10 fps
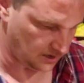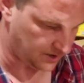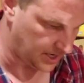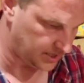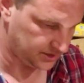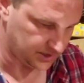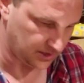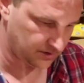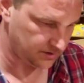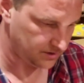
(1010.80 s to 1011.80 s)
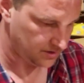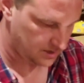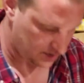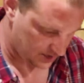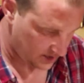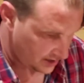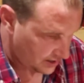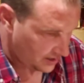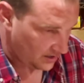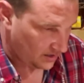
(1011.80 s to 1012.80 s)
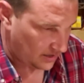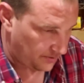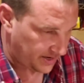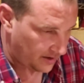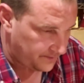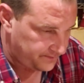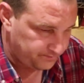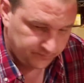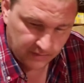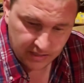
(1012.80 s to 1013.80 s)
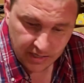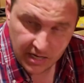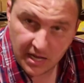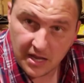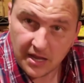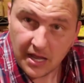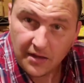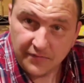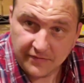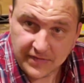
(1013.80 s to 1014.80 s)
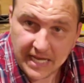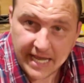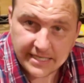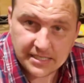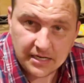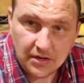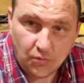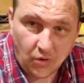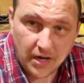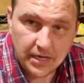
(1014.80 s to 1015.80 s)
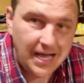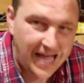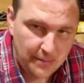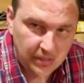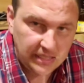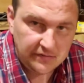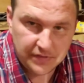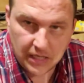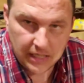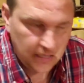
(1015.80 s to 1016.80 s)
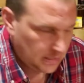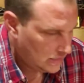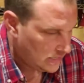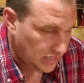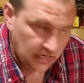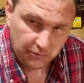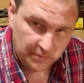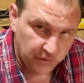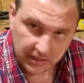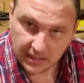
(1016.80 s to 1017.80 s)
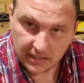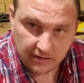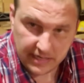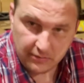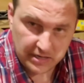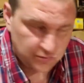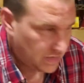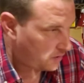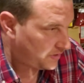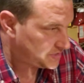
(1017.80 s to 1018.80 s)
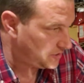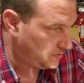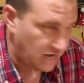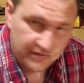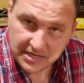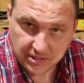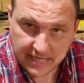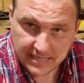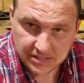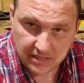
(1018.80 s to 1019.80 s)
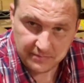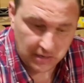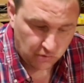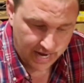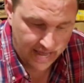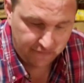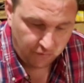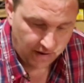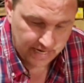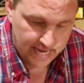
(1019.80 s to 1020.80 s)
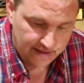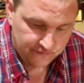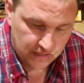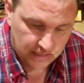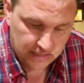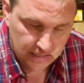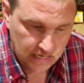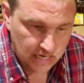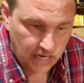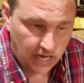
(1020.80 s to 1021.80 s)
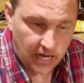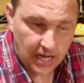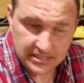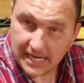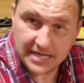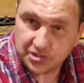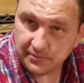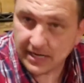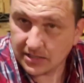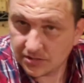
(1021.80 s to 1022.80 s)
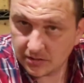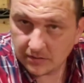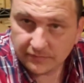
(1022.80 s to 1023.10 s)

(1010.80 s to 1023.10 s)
Okay, so there we go. 50 eggs, 1, I believe, dud. We put it in there anyways, we always do. I've actually had some that were half white, half dud, to actually make it to